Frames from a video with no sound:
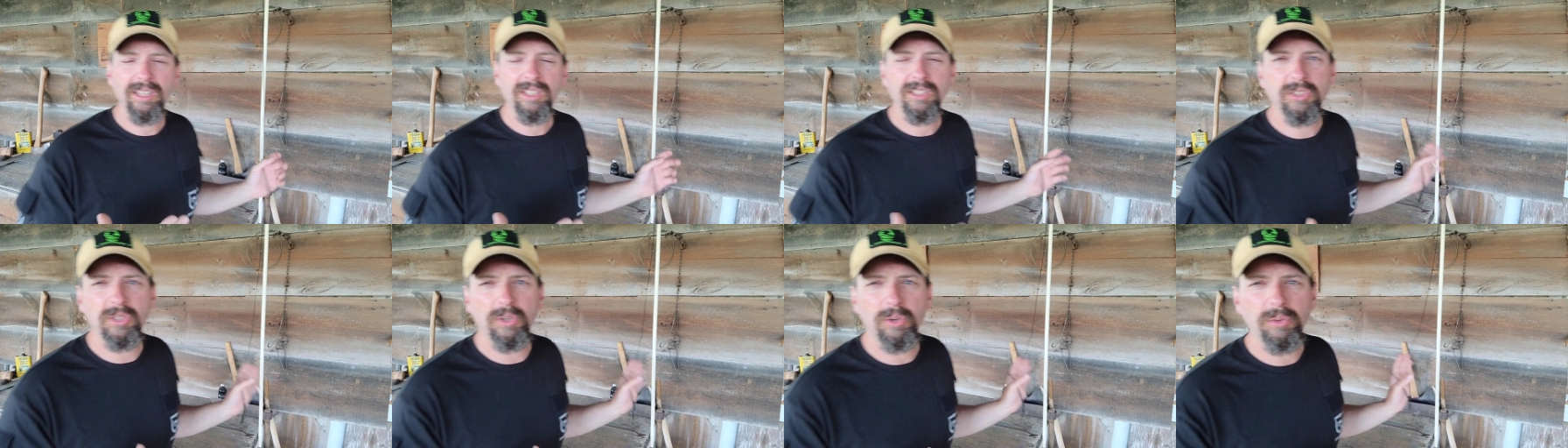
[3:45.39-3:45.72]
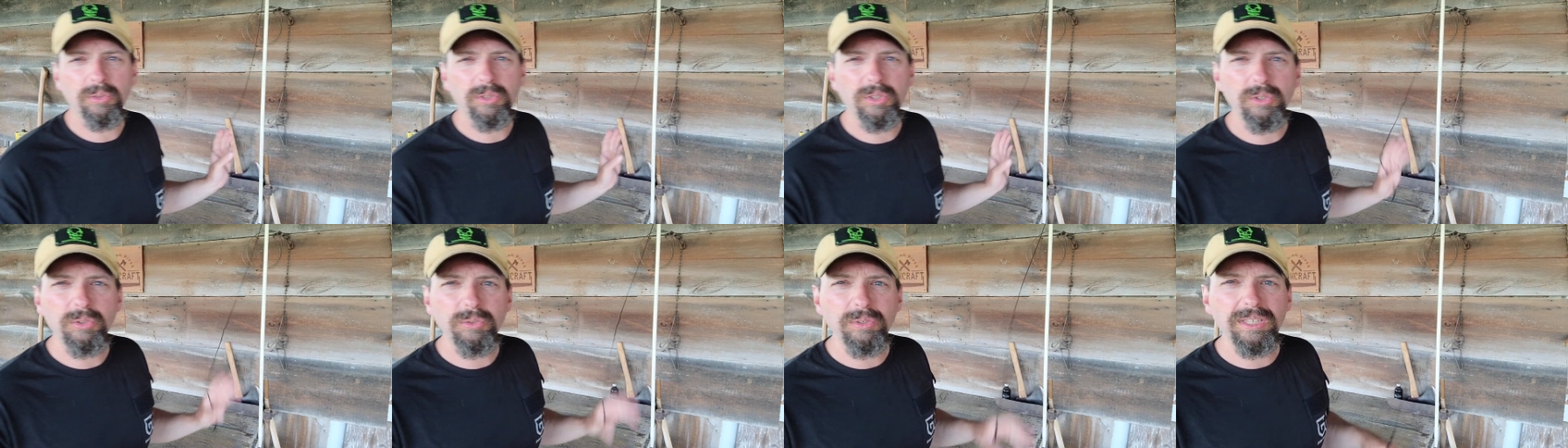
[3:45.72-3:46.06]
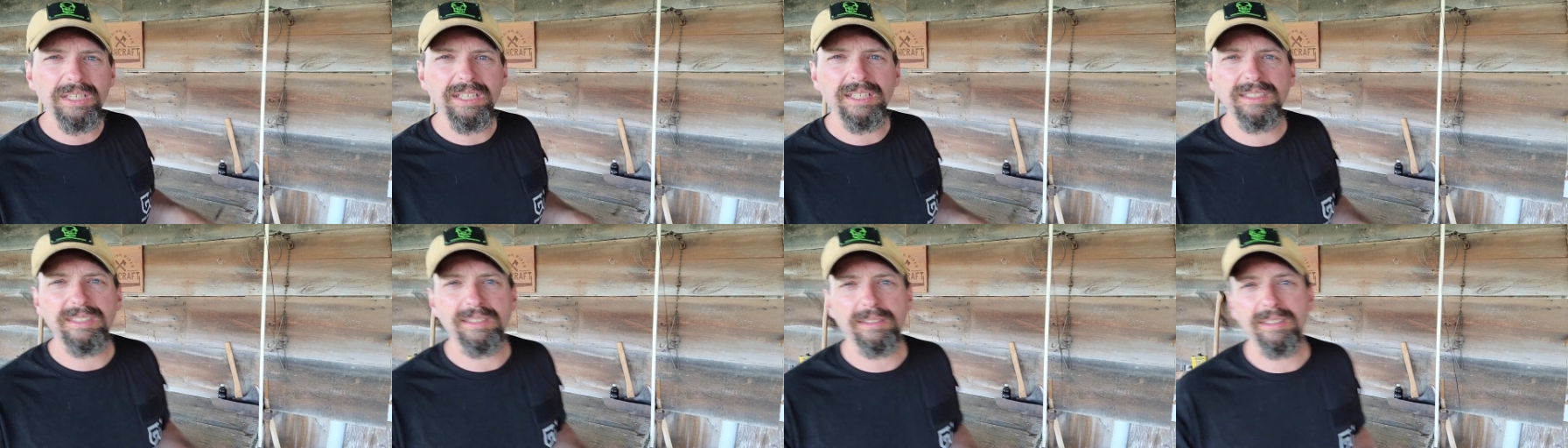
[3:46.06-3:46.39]
So you
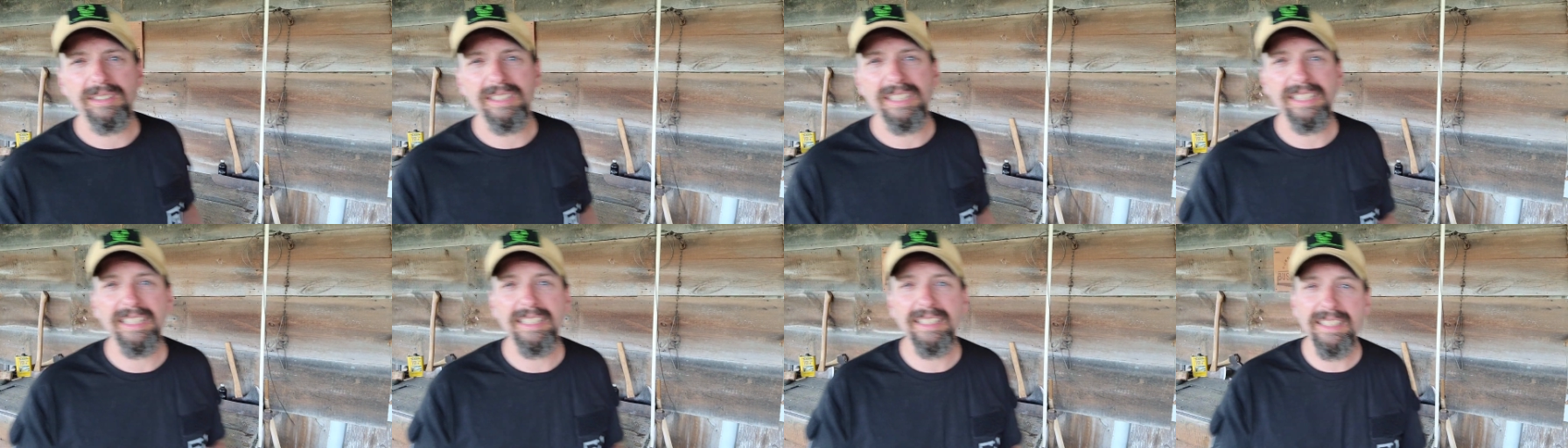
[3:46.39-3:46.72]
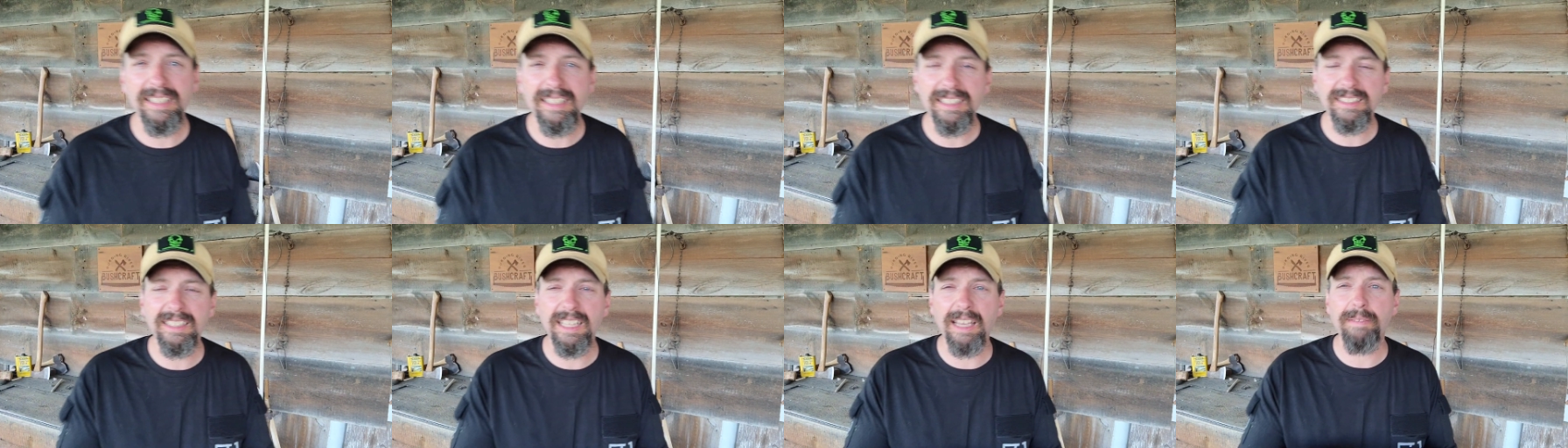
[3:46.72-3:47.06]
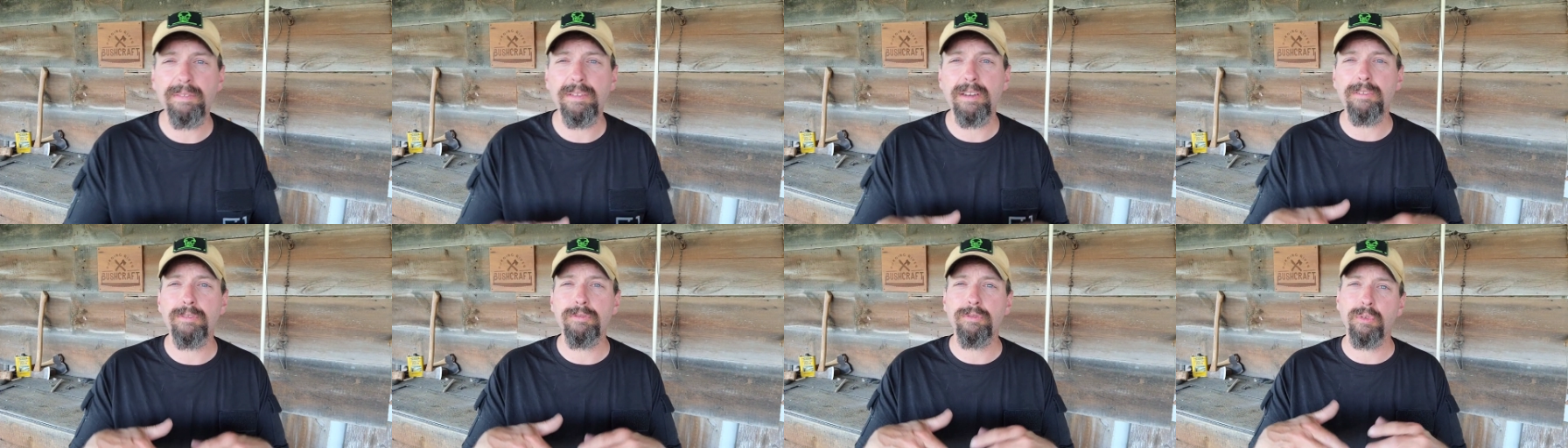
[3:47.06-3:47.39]
need to at least
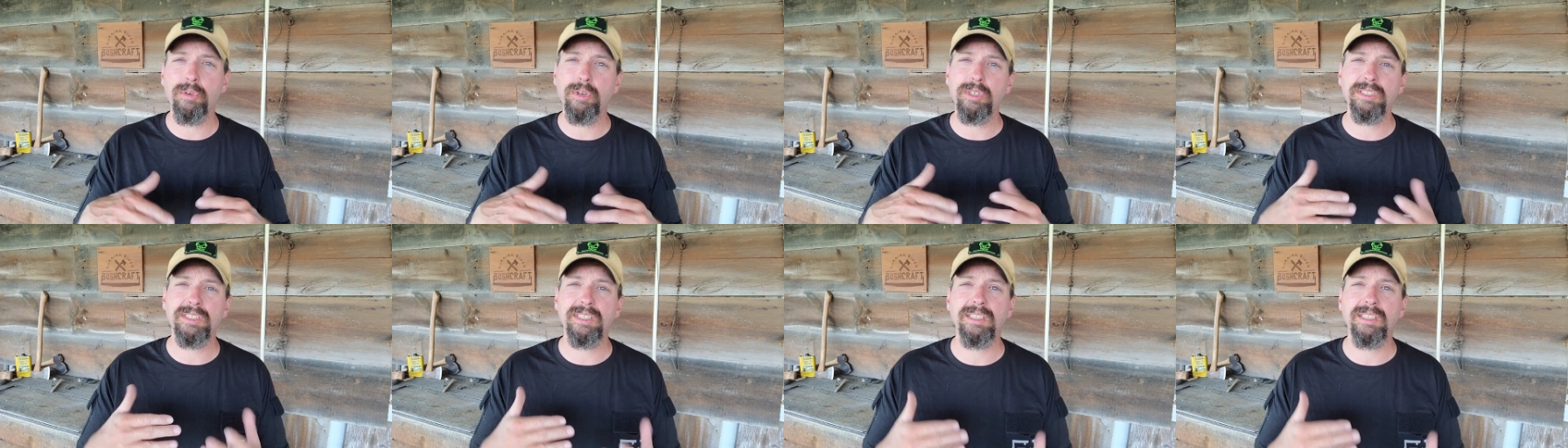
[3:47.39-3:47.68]
have enough force